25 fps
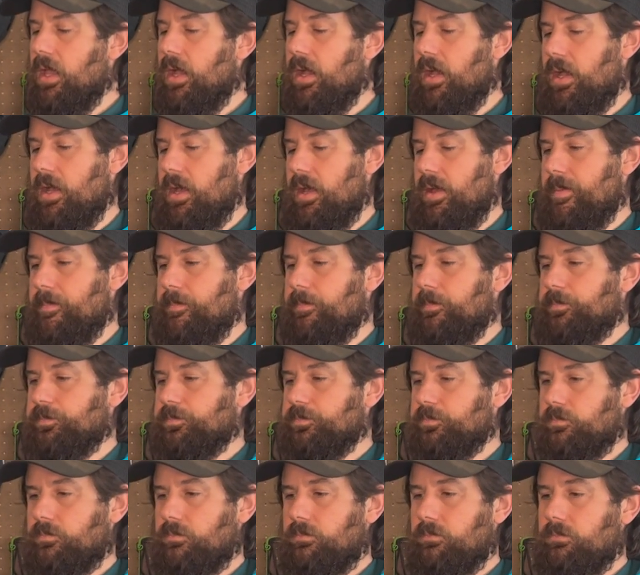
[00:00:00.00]
Um,
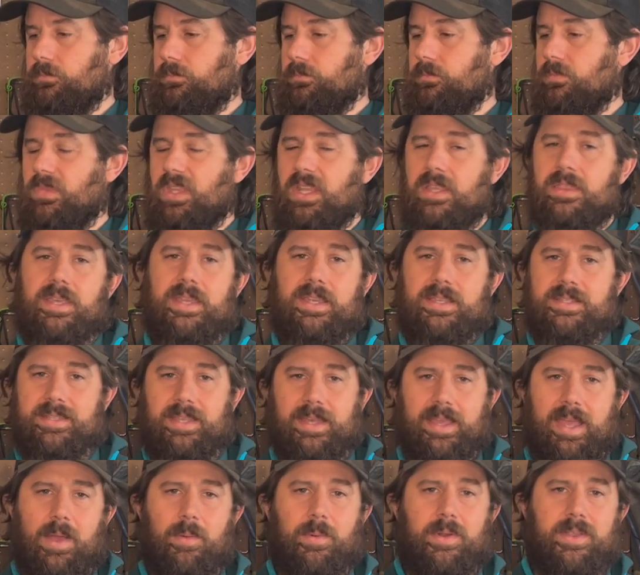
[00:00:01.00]
these,
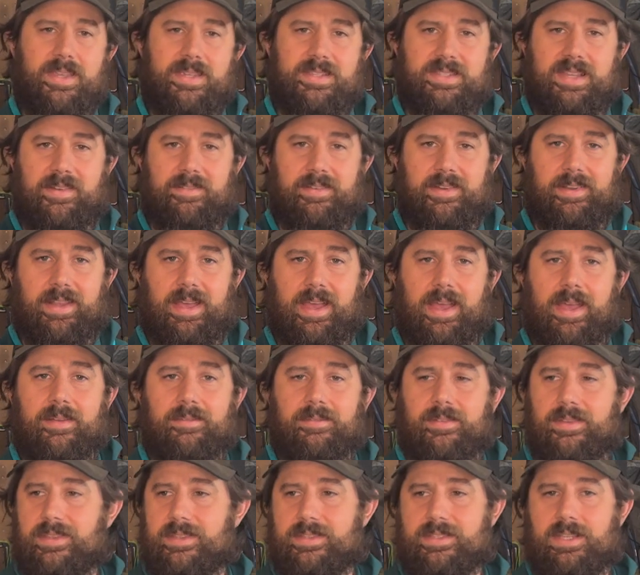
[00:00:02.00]
like, I wear these every day
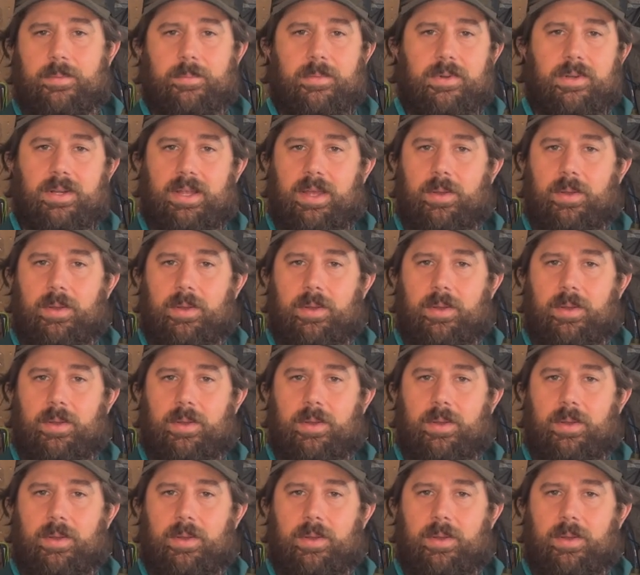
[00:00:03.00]
in the summer.